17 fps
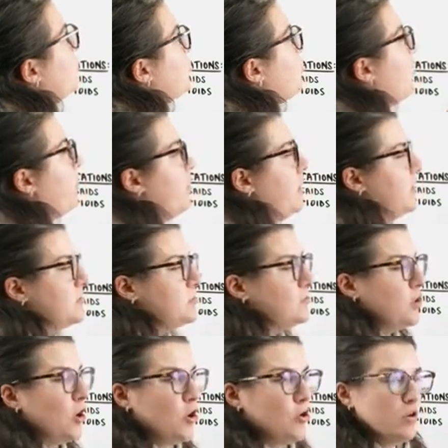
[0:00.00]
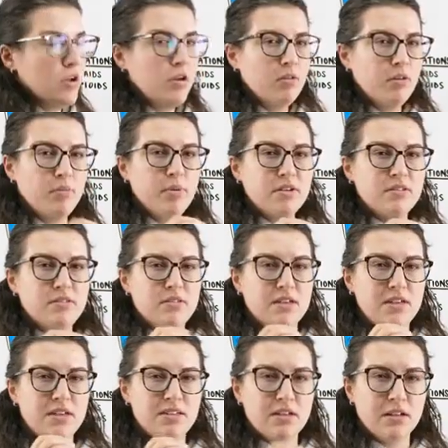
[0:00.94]
took one big stone, we
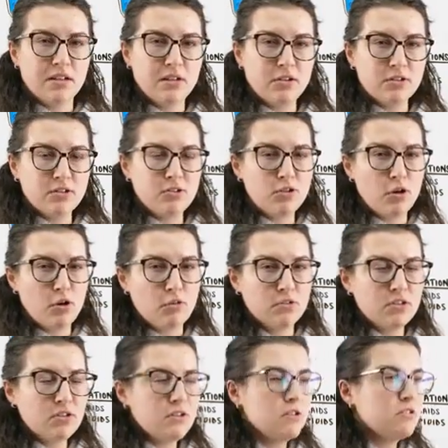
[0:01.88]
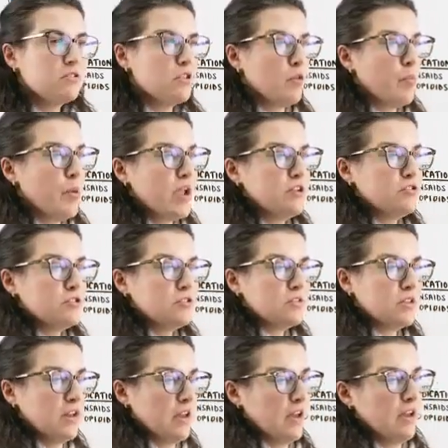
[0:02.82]
busted it into little stones. So the patient's
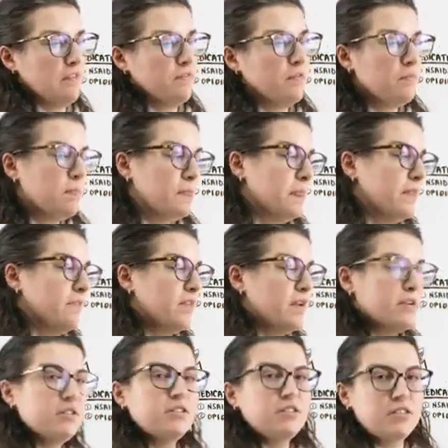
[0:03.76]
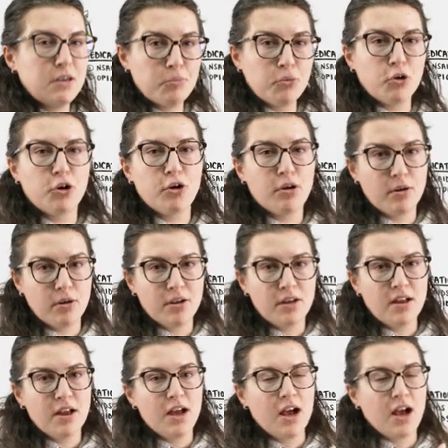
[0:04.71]
going to have very similar
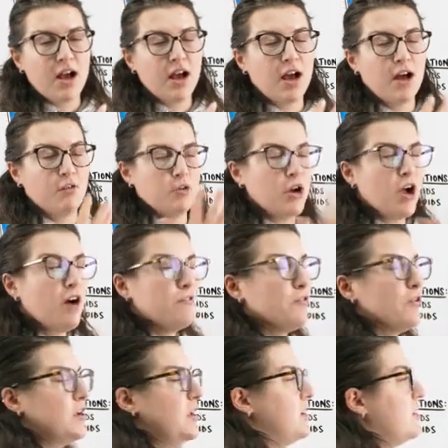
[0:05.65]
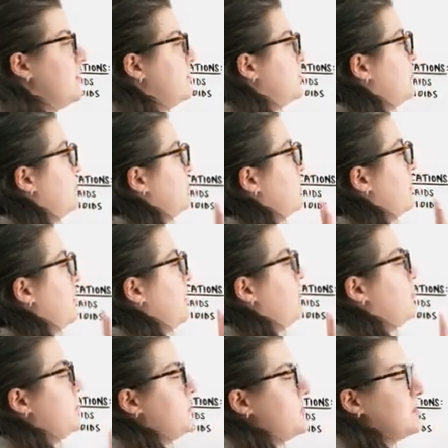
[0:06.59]
recovery to somebody
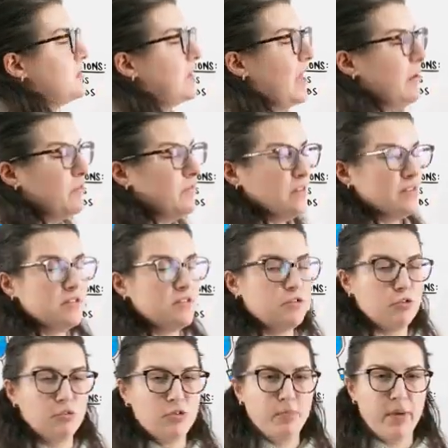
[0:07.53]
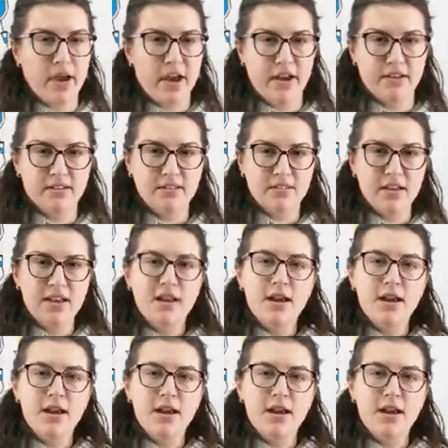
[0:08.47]
who we're just allowing the stone to pass.